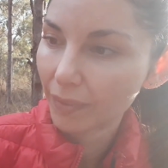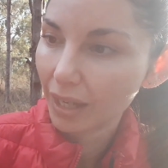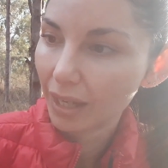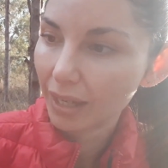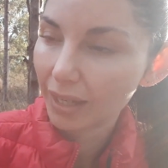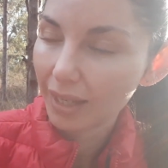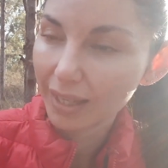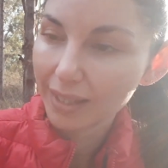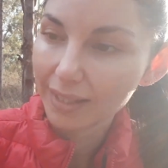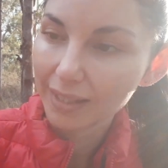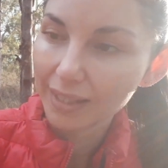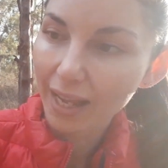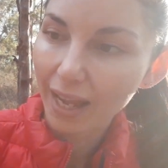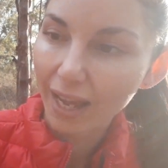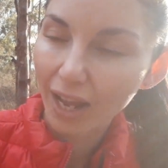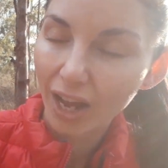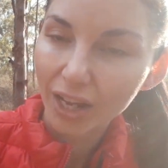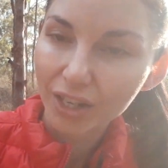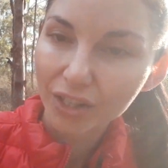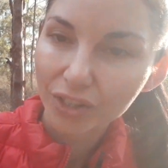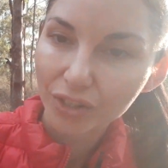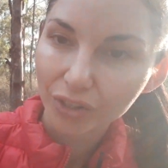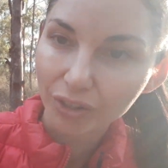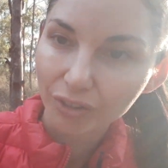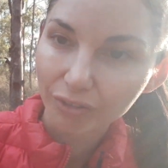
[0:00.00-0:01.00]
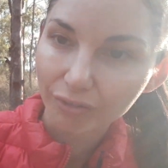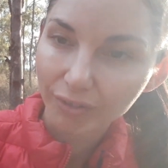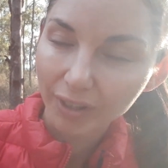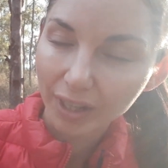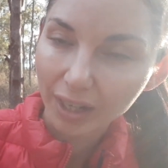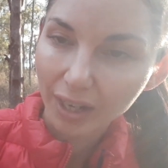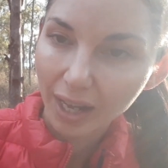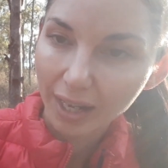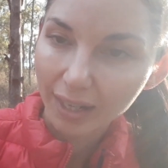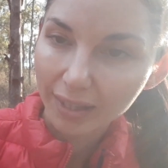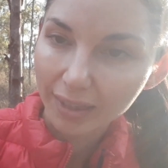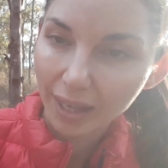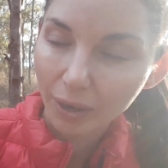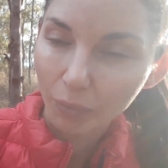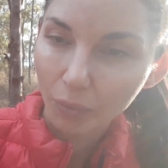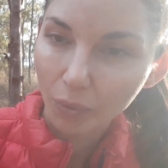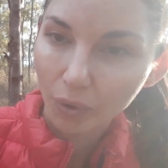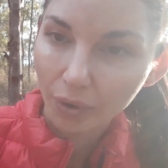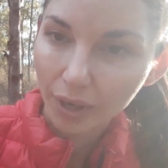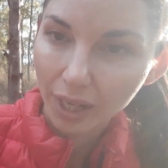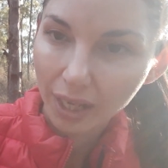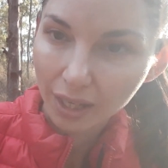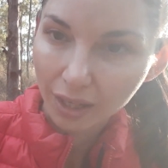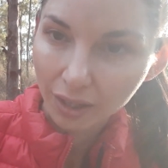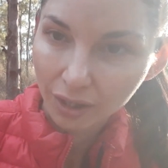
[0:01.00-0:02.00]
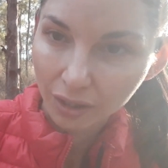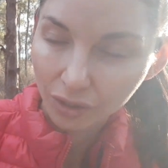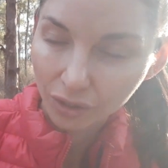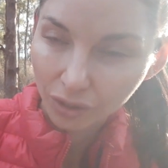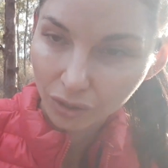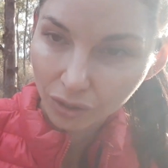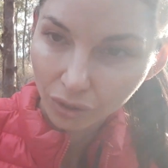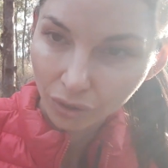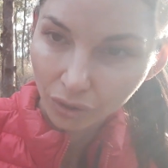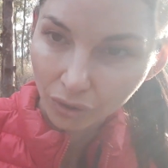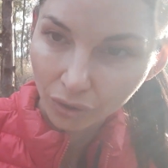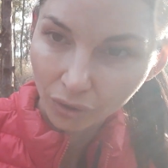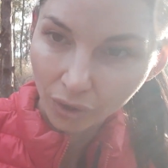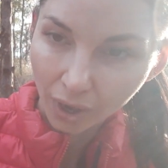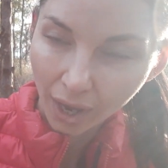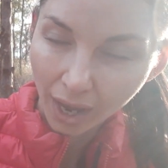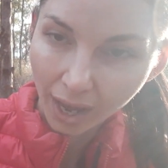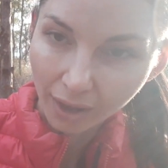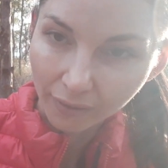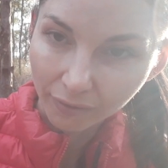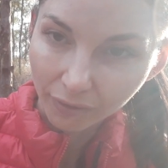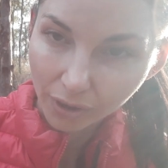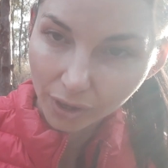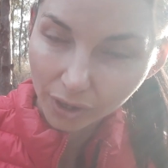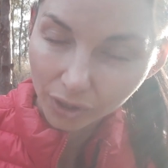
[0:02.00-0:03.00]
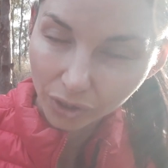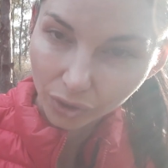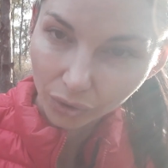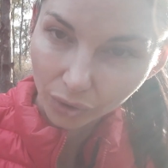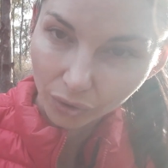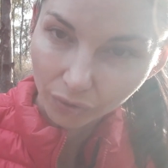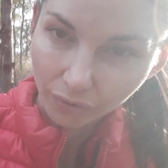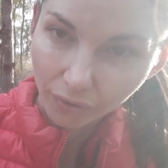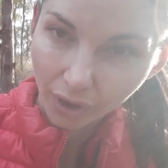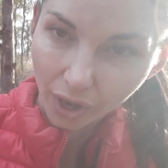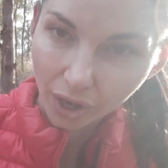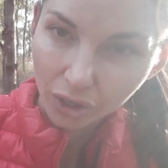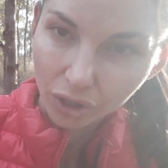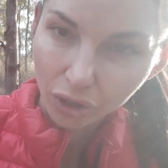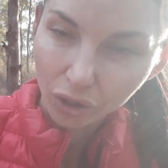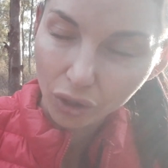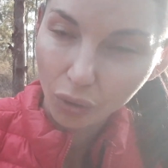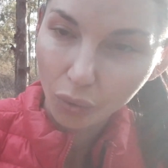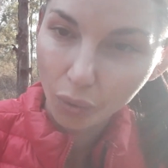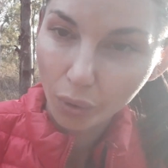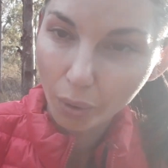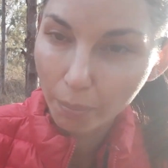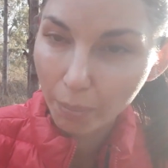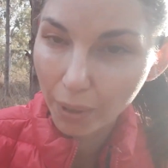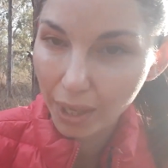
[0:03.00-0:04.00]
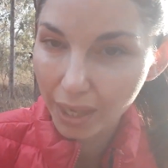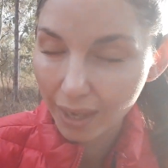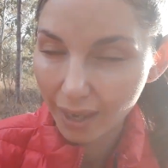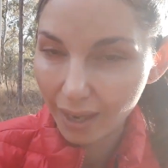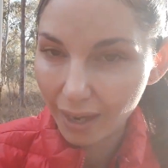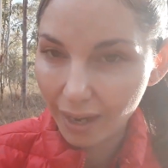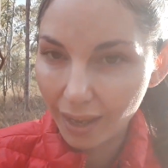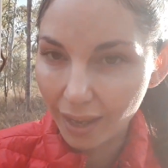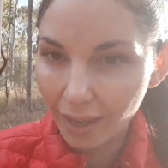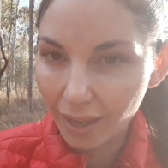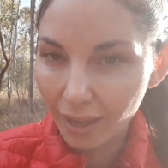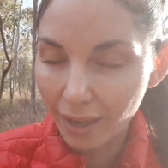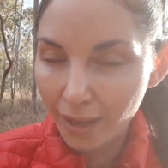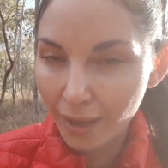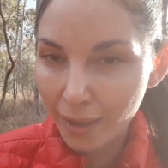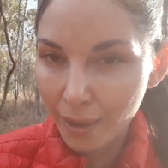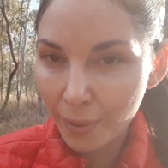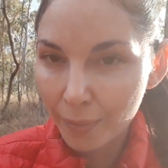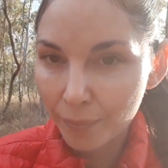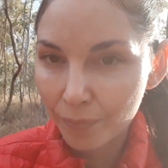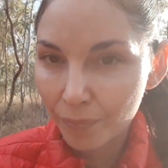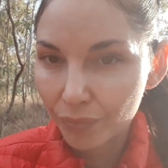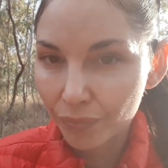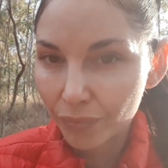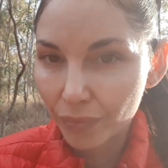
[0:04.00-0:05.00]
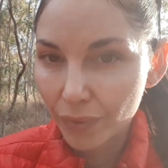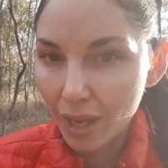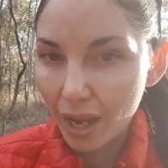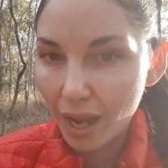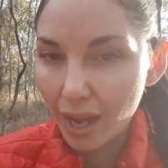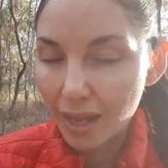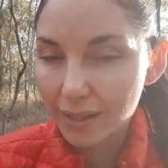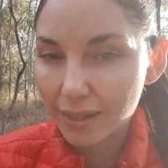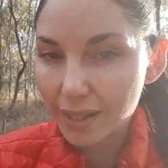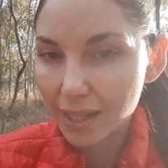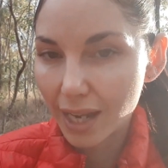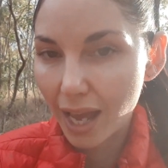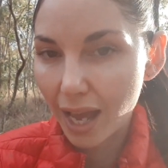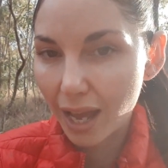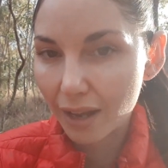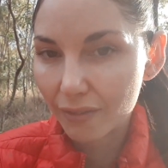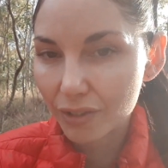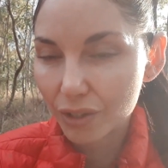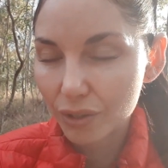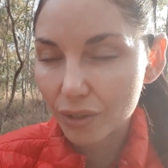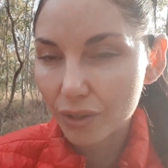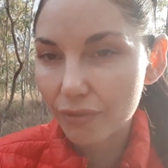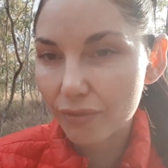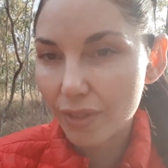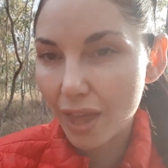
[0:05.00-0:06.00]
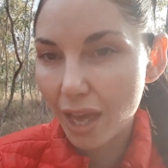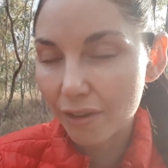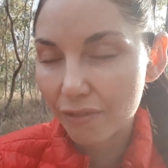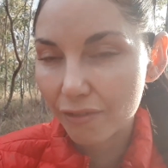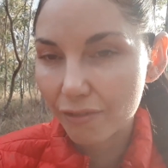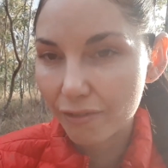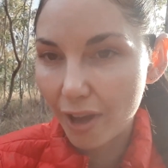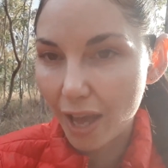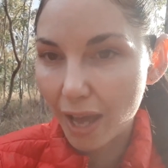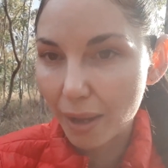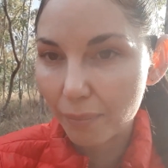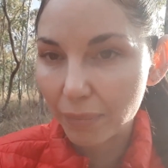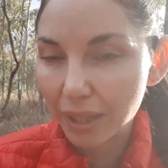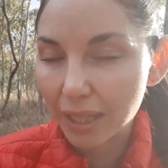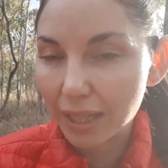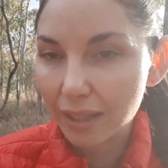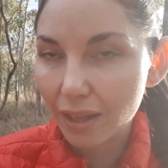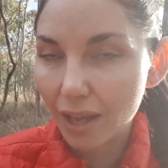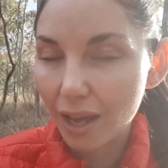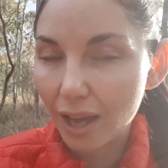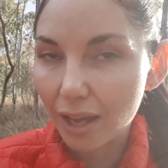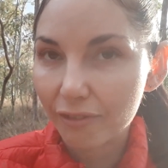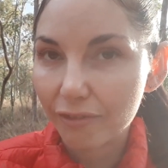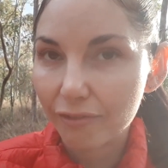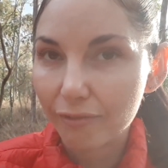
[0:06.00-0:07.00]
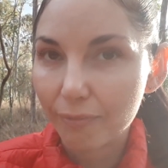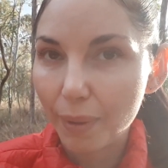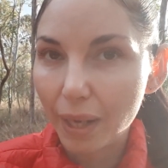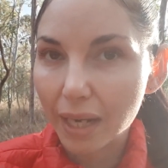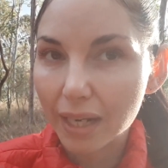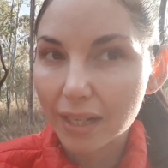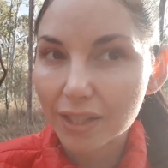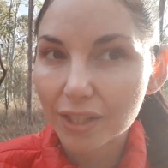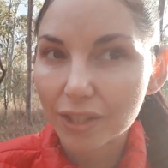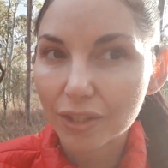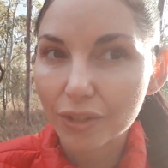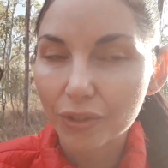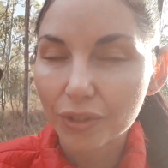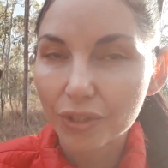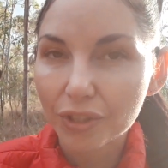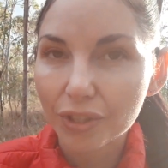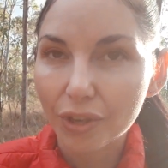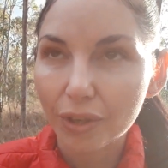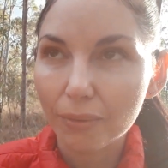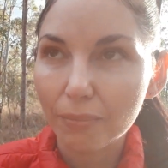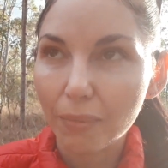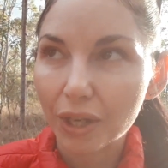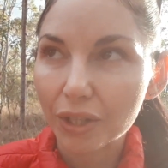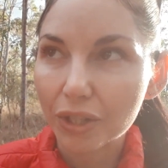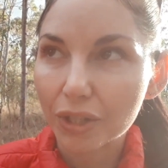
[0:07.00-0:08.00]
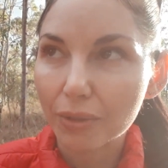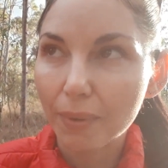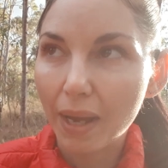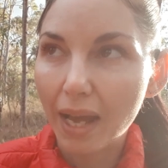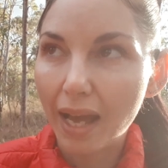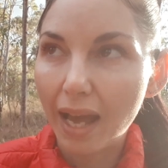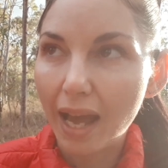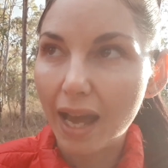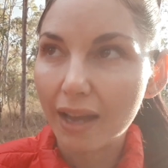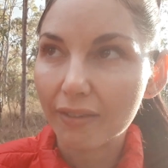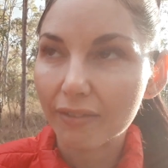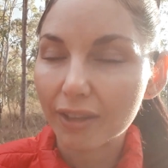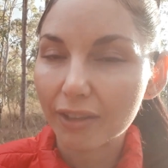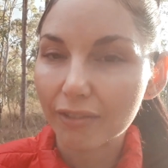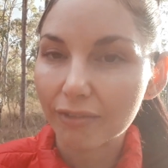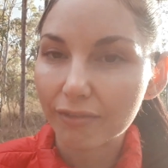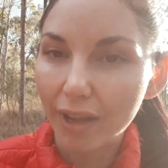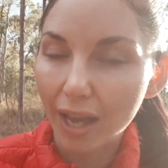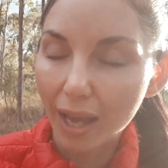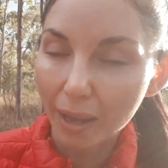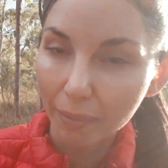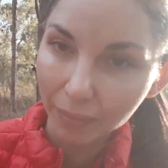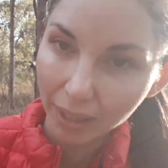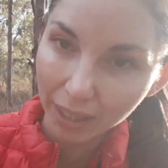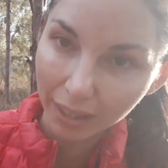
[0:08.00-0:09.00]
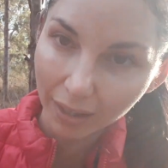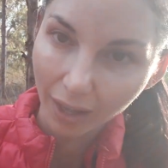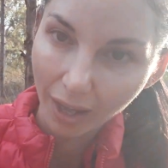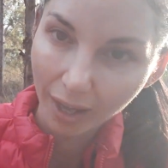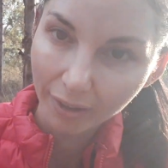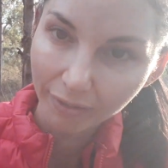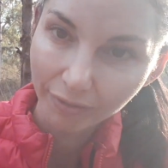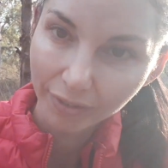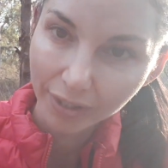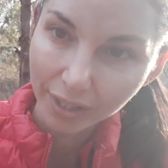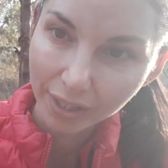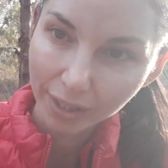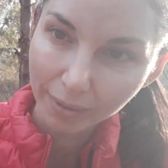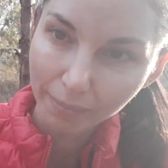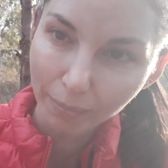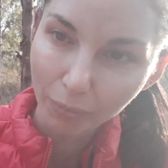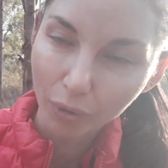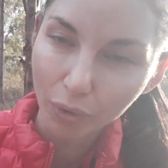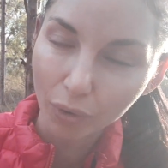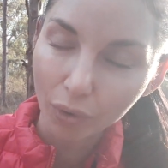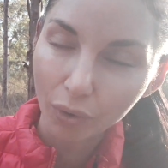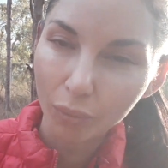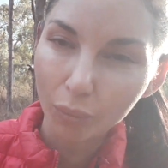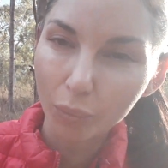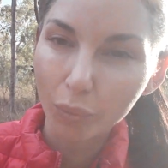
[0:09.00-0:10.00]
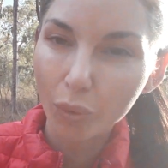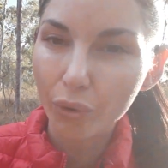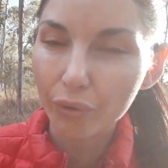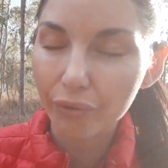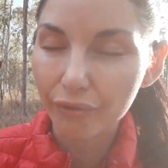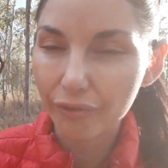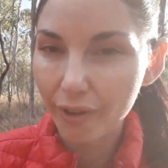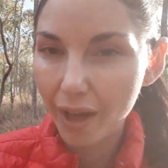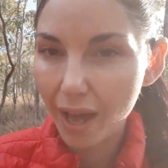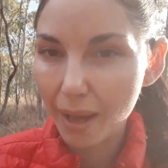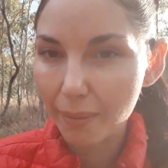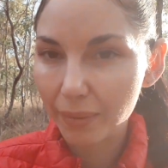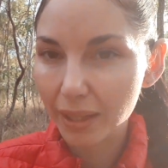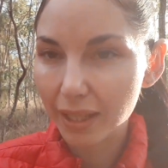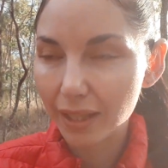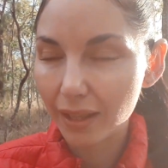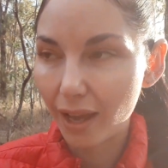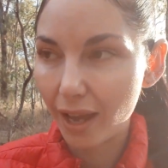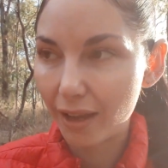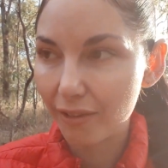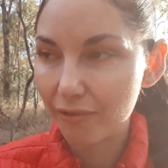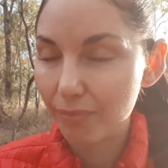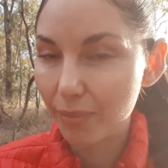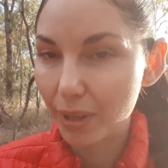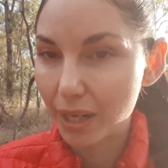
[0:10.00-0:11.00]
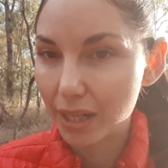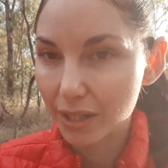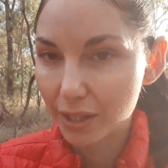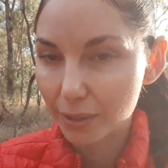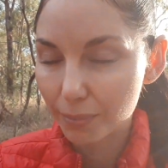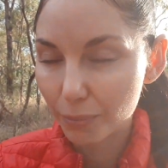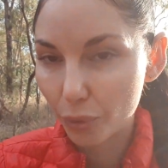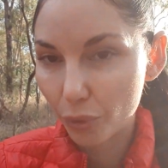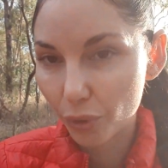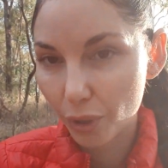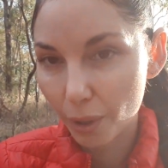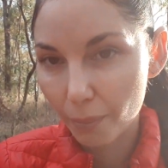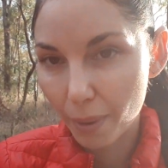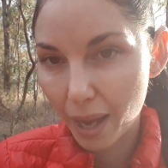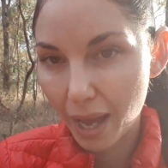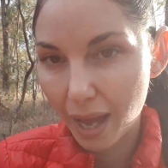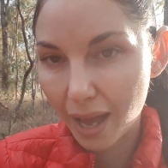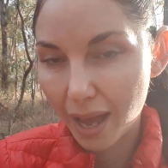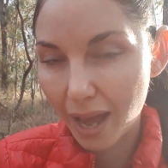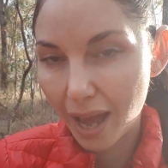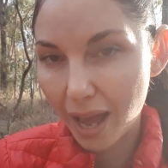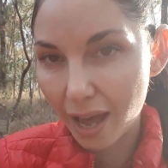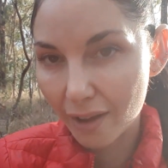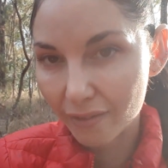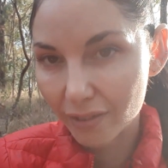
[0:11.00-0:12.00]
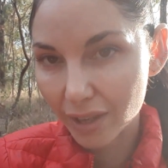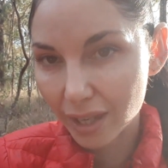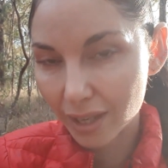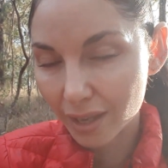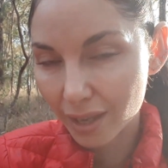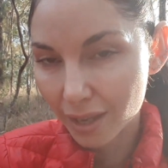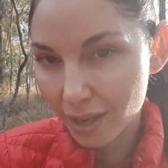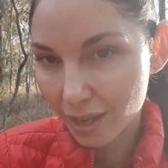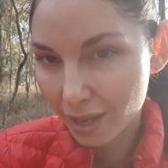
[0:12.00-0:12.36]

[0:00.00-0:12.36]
Because yeah, I do feel like they're wanting to have a sort of a newer beginning, and to have sort of that family life. But it's not so much about having family life, it's more, well, family life, but it's more about having